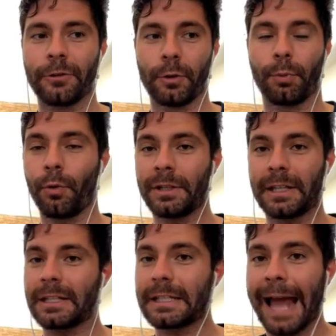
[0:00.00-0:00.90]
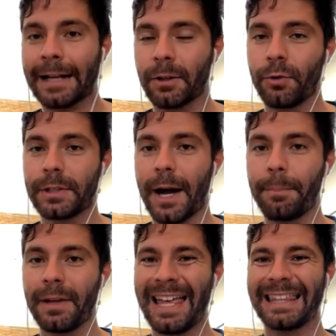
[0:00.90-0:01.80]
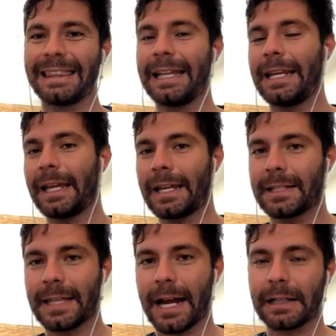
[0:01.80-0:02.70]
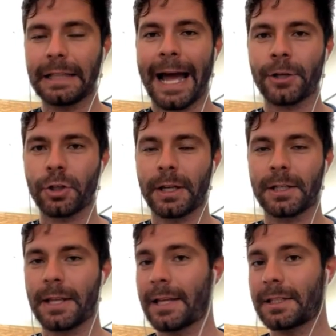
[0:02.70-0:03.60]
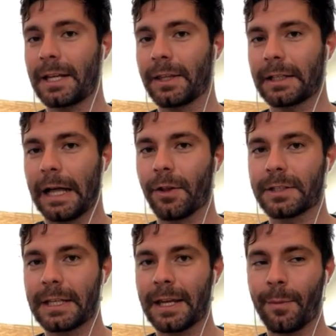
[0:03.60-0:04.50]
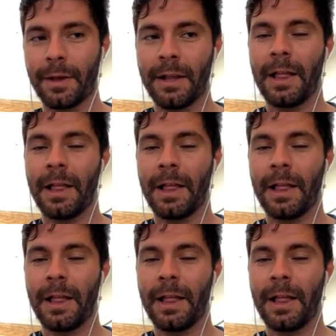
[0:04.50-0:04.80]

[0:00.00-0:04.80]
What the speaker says: If the Bruins can stack those up leading into that clash against SC in the Coliseum,